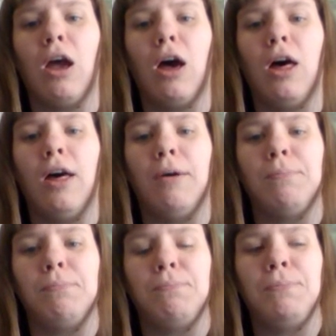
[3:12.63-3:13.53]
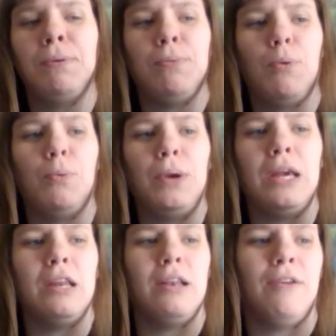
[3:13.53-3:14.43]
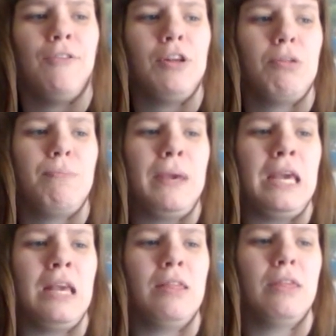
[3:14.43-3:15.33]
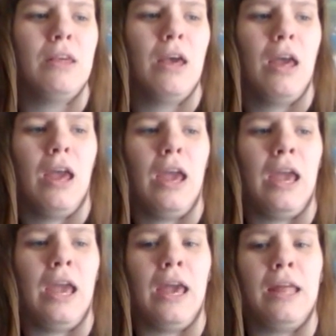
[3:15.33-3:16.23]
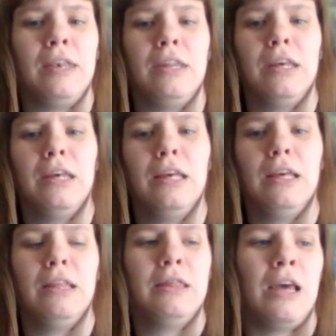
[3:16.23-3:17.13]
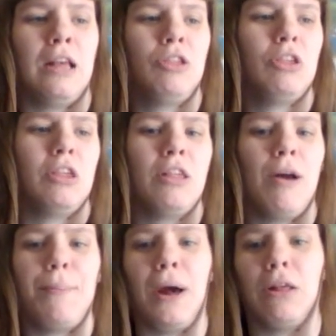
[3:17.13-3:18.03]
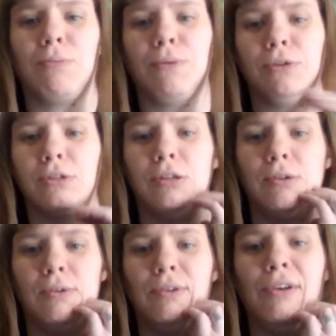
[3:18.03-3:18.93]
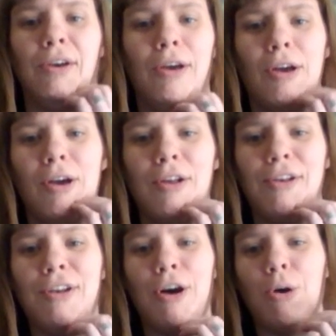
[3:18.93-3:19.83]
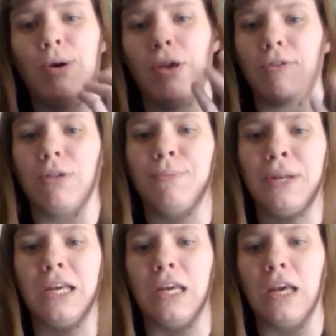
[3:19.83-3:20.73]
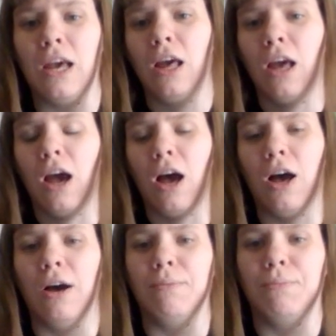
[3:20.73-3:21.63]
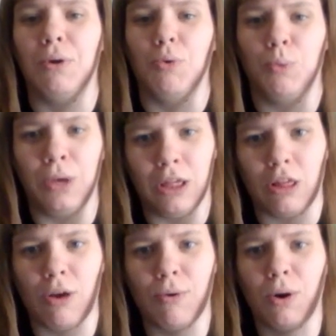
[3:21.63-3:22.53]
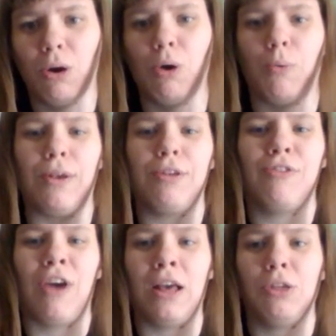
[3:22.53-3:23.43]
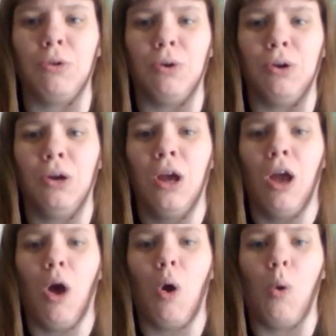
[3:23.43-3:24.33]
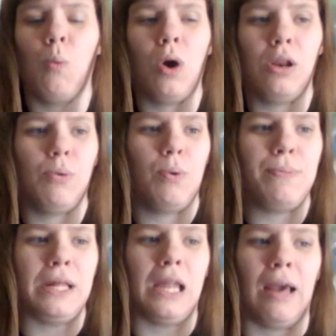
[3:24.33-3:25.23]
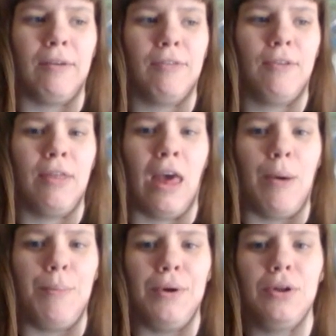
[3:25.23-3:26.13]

um, people read at different speeds, and that's just not possible to know if somebody um, reads slower or reads faster, what it will be like for them.